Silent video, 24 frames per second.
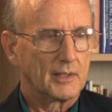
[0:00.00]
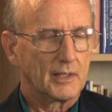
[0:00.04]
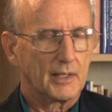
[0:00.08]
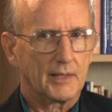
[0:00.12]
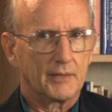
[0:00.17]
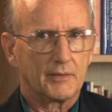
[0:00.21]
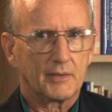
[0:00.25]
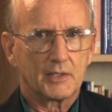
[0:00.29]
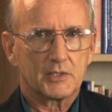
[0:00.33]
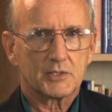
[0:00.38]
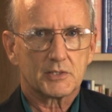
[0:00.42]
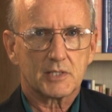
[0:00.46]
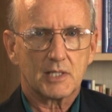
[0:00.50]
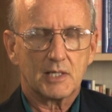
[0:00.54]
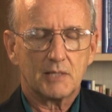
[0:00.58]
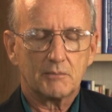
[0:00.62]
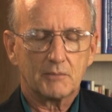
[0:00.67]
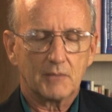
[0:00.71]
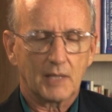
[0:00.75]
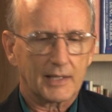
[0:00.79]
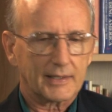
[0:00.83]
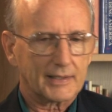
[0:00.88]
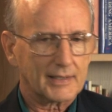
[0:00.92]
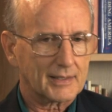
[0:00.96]
And they
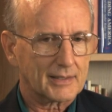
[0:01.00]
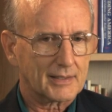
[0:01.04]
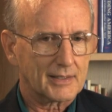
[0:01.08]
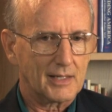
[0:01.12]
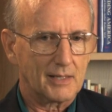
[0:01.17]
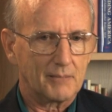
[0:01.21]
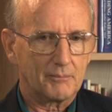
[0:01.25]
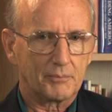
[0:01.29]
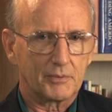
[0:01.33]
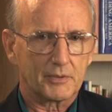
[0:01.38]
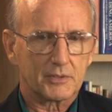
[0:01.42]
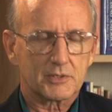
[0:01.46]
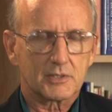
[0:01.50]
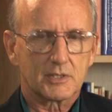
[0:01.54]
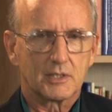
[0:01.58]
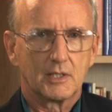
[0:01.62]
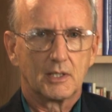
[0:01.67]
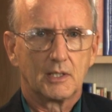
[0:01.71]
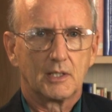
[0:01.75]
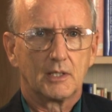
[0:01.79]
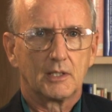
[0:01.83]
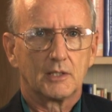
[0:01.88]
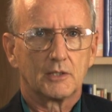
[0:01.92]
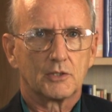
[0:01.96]
seem like a compass
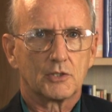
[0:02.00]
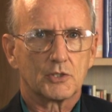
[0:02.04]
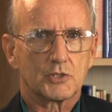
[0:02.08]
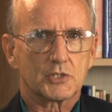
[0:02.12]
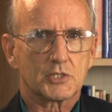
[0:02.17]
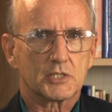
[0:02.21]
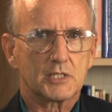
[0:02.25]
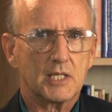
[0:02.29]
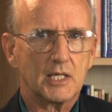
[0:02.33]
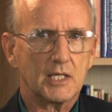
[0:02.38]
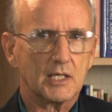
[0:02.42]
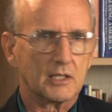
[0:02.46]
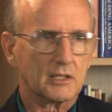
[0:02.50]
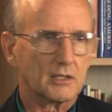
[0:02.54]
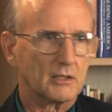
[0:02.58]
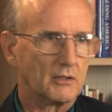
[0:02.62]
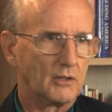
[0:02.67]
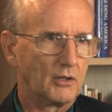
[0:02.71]
to seek